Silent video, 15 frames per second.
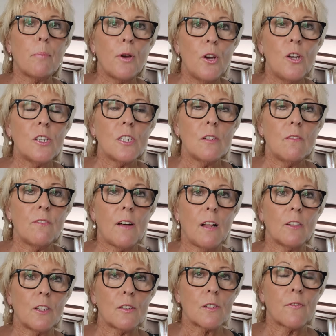personal
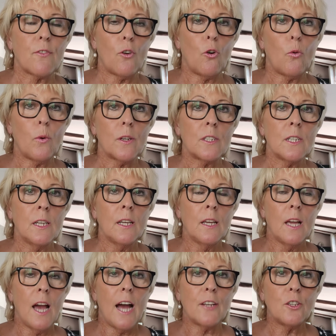values forward
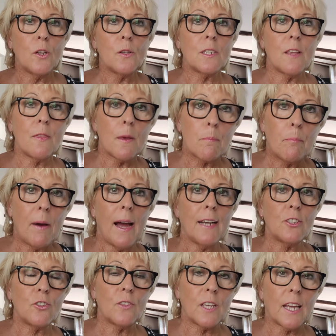and using the
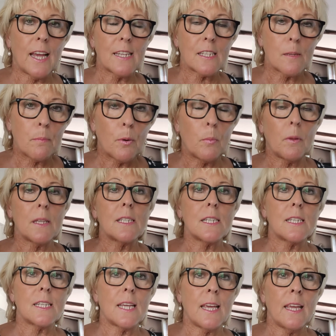badge that gets the
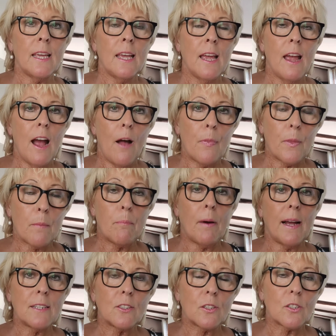publicity and the
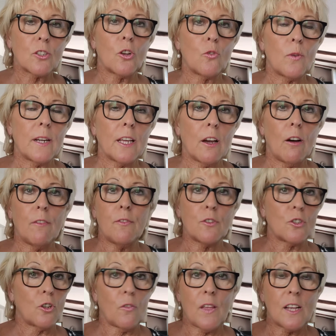badge that's already got a
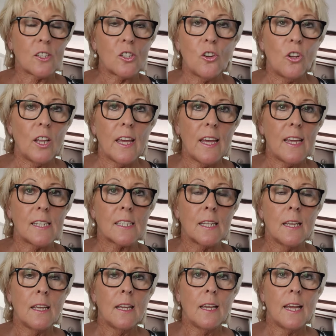foothold. That's all it is.
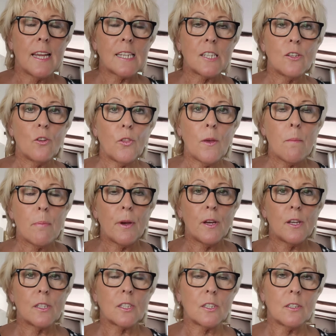It's nothing
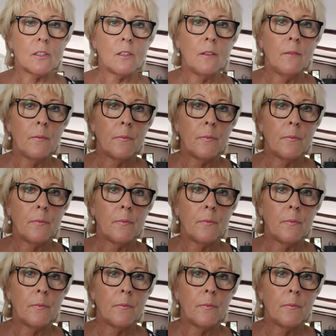personal.